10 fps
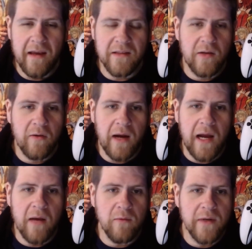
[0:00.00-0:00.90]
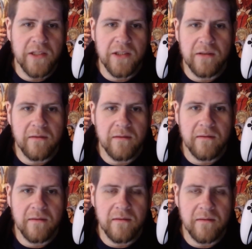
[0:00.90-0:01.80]
And so I wish,
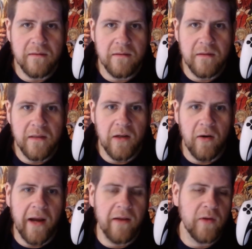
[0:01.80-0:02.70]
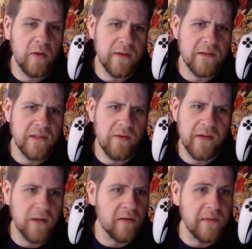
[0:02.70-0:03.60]
I don't know what
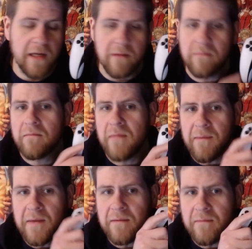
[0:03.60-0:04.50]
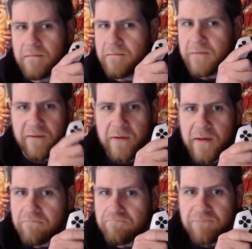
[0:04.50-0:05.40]
Sony could have done. Maybe
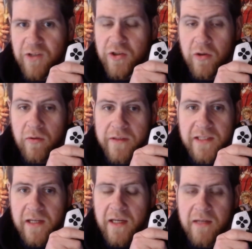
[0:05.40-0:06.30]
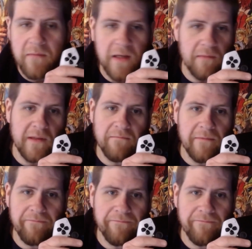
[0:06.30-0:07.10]
different controller design, maybe,